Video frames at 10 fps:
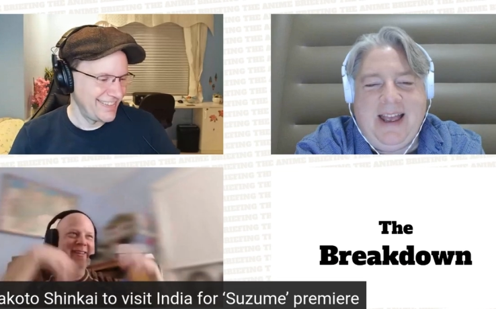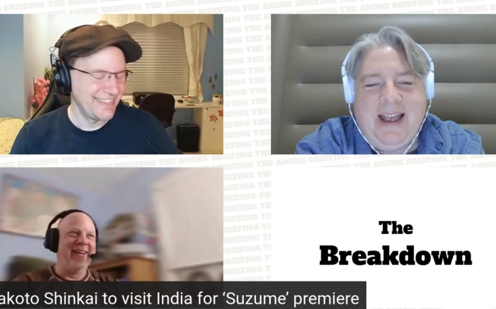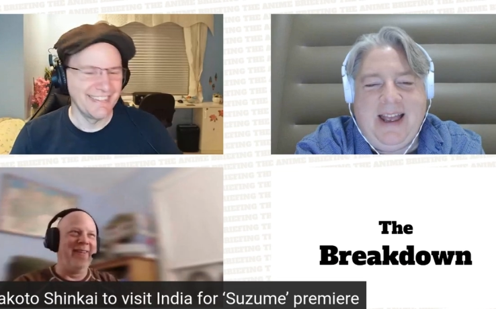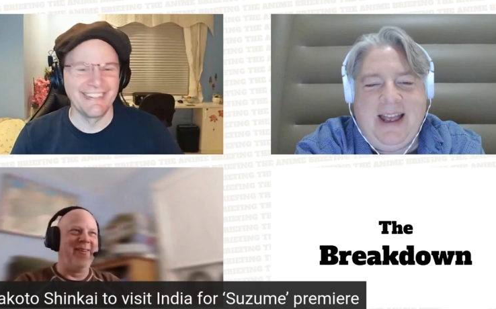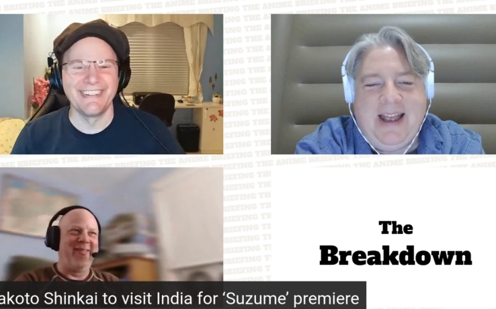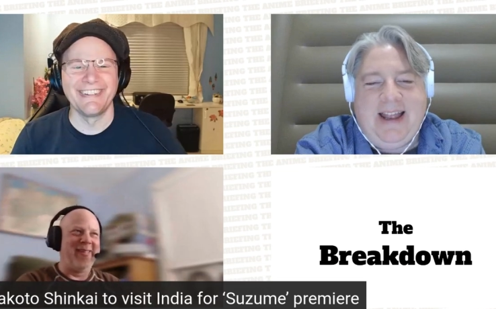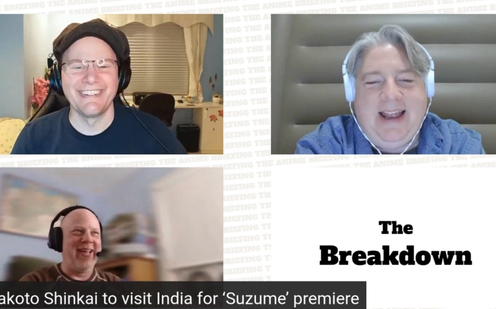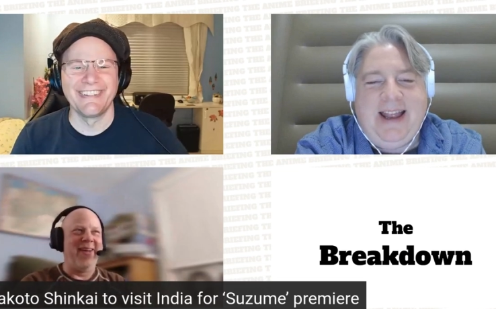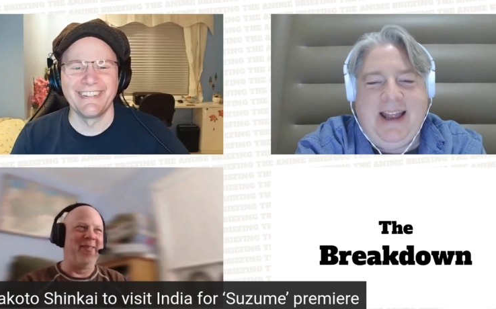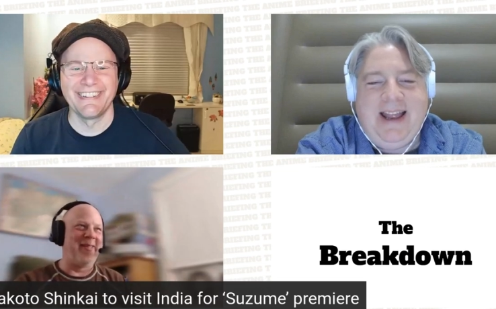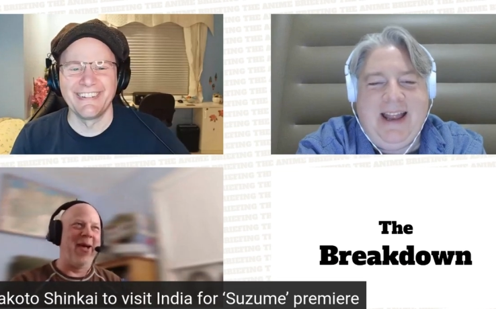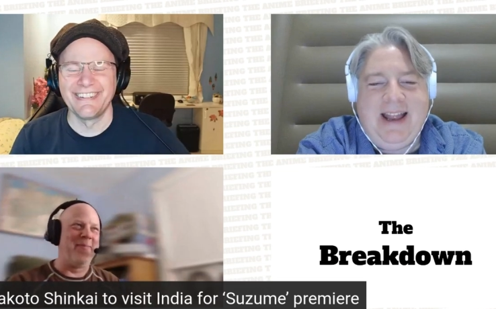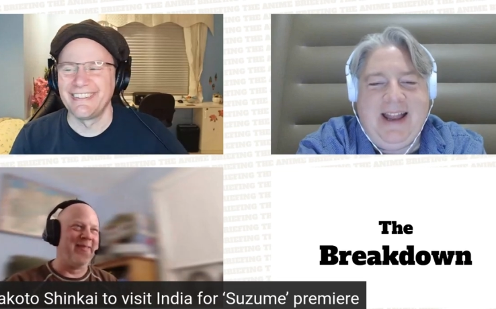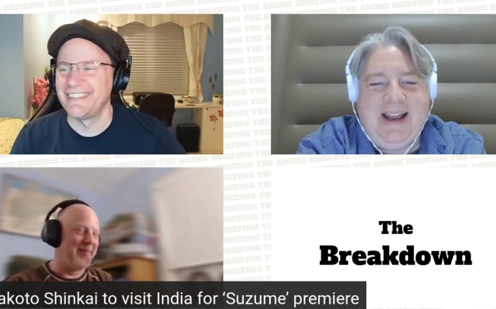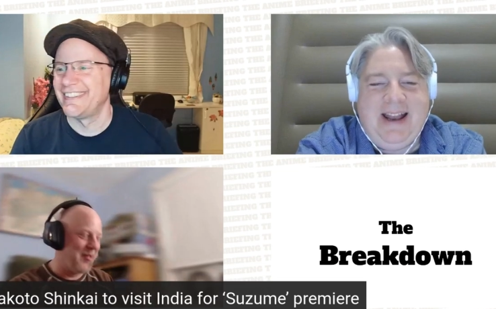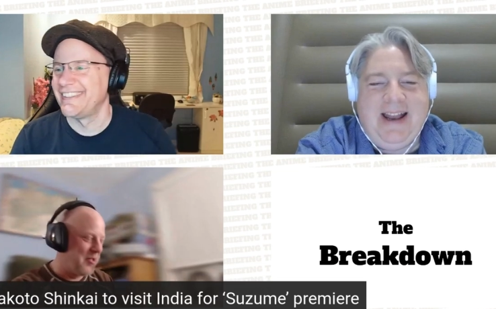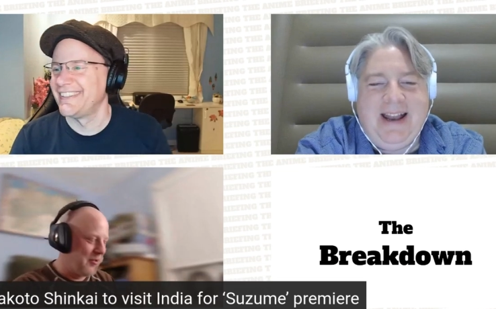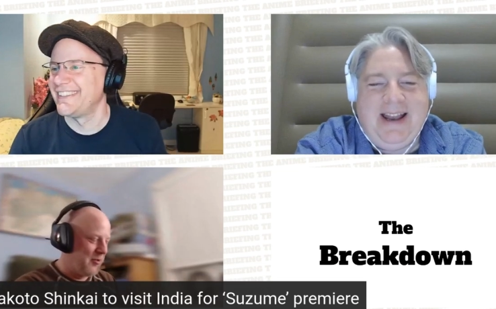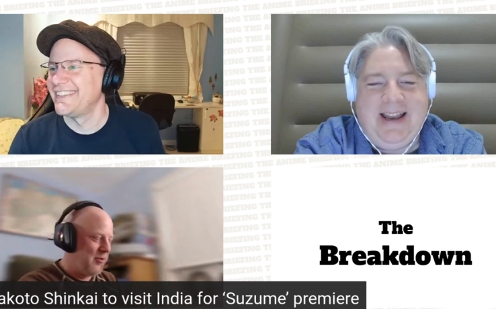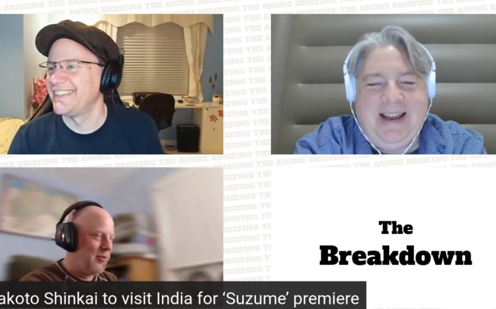Speaker 1: I want to see how this happens.
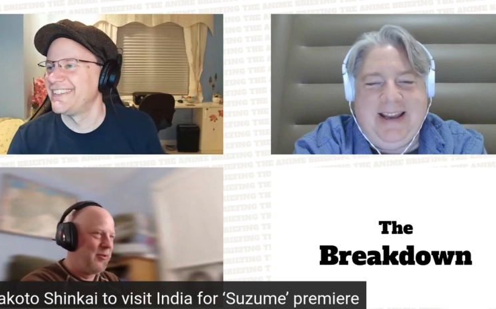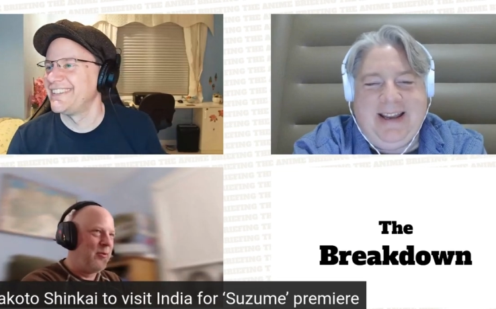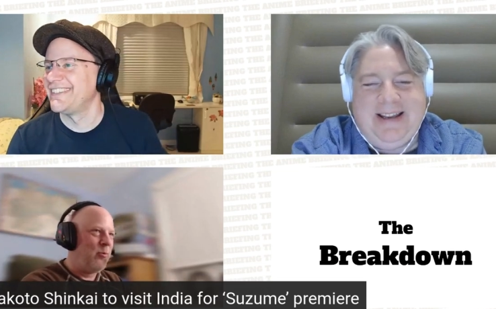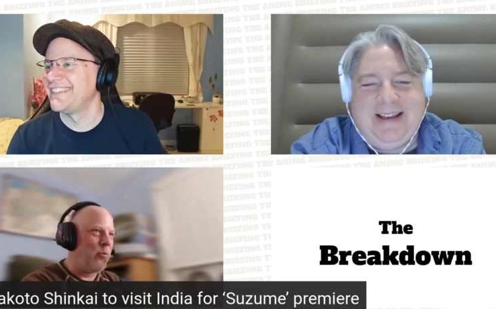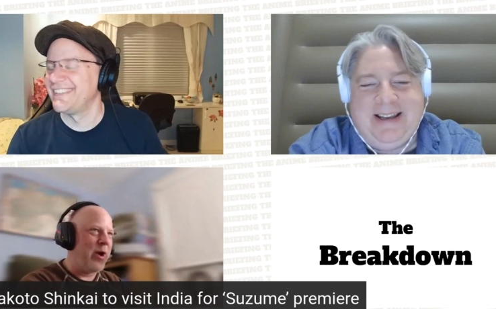Why